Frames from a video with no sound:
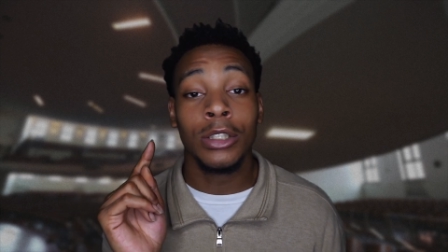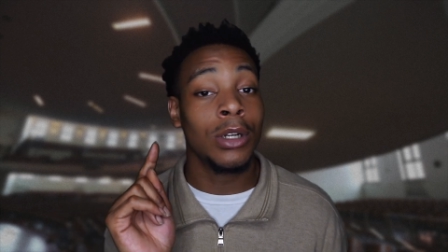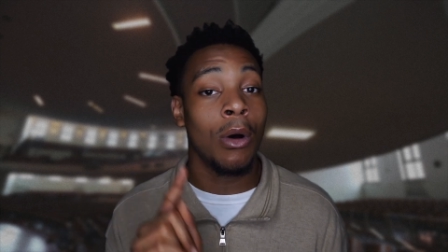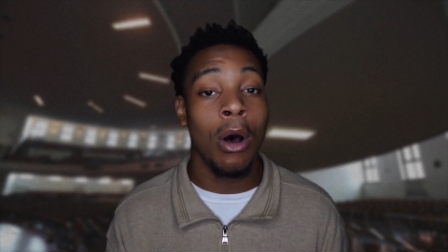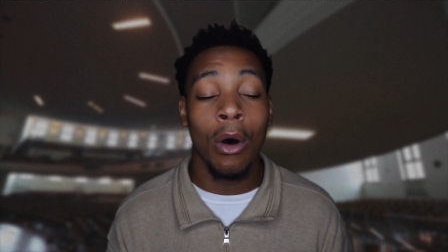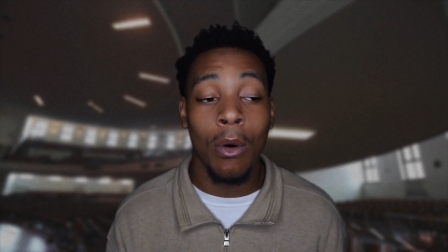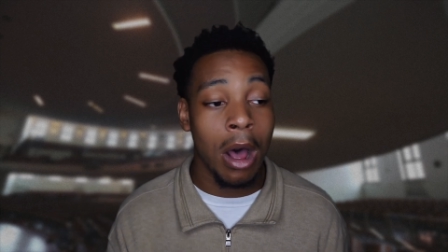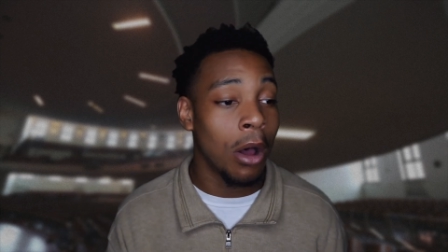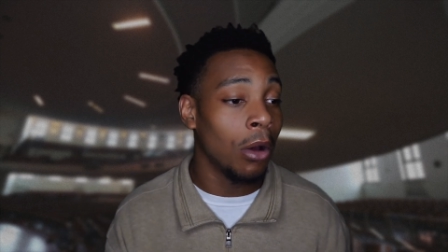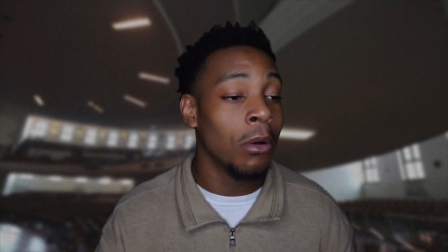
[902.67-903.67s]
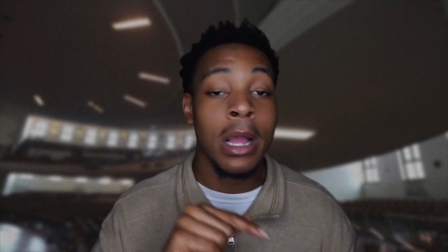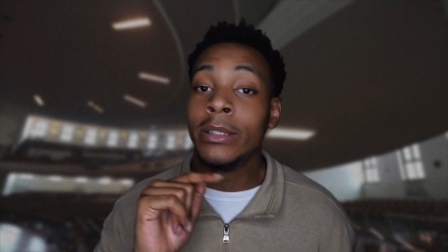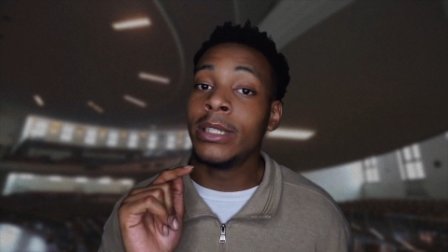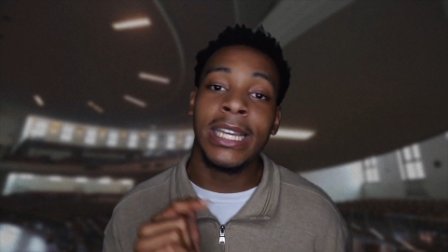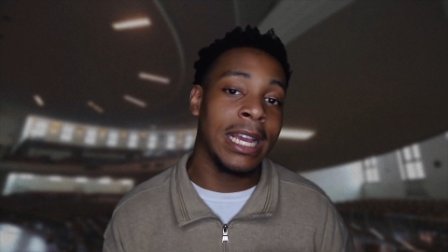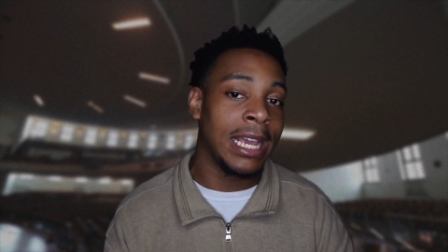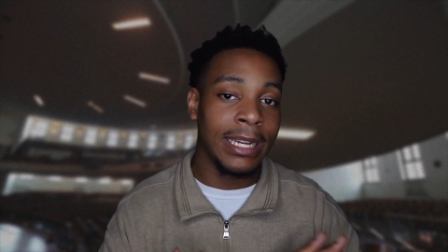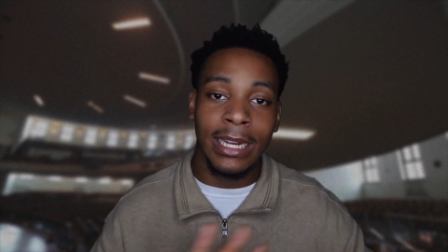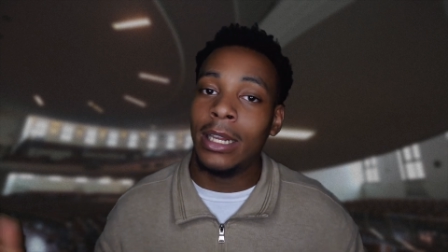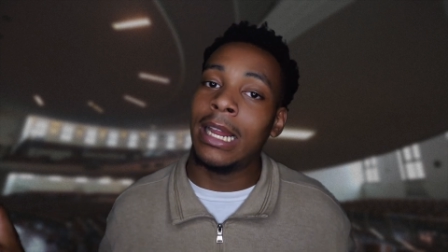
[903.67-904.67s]
no old hoe. He, he,
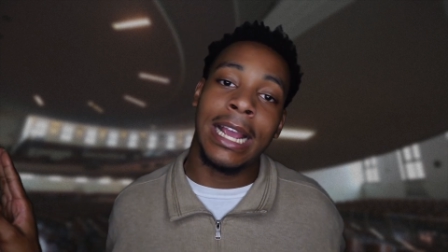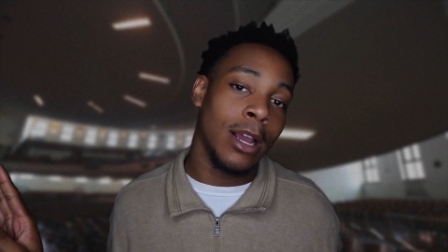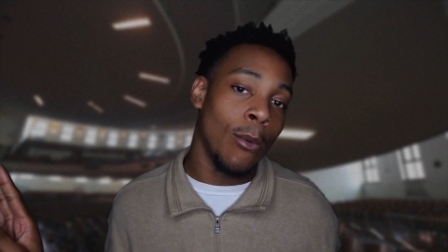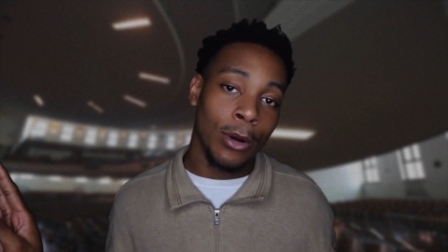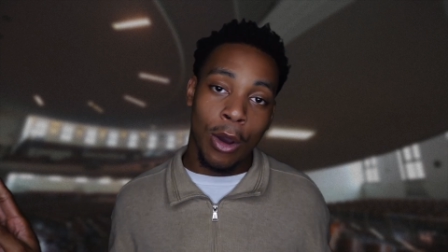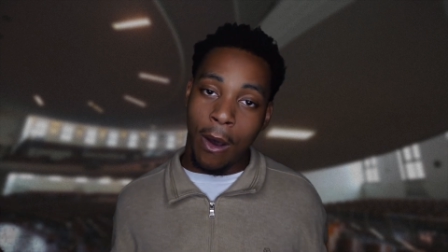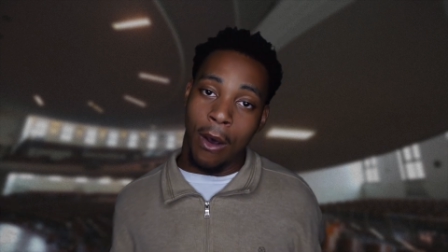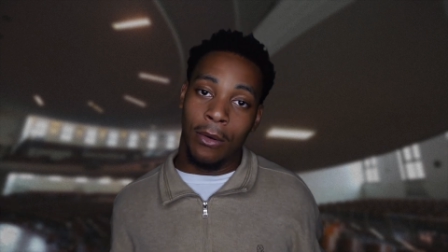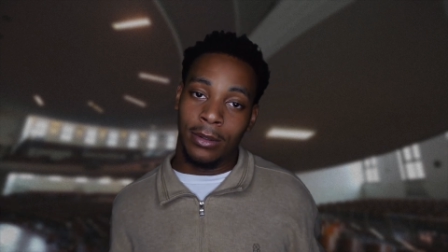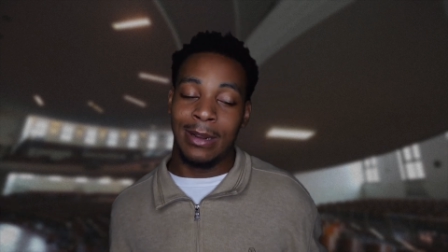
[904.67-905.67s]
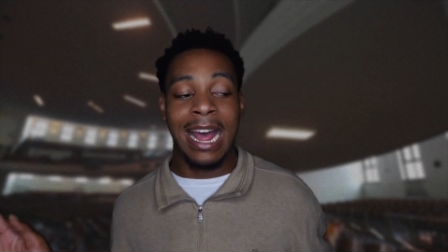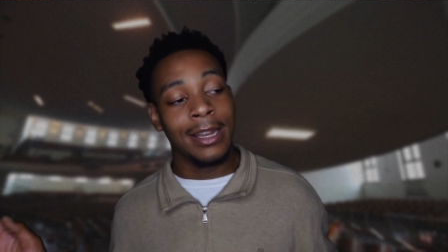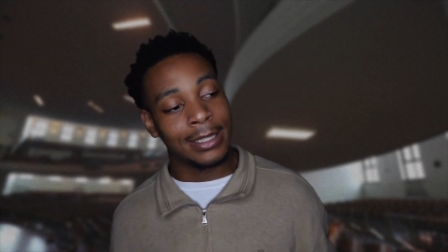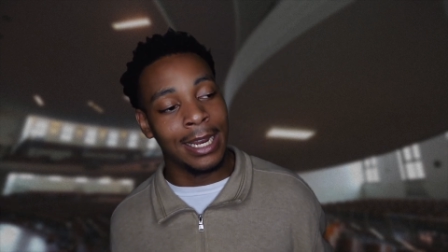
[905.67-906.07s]
he looked like he don't want no hoes. When I looked,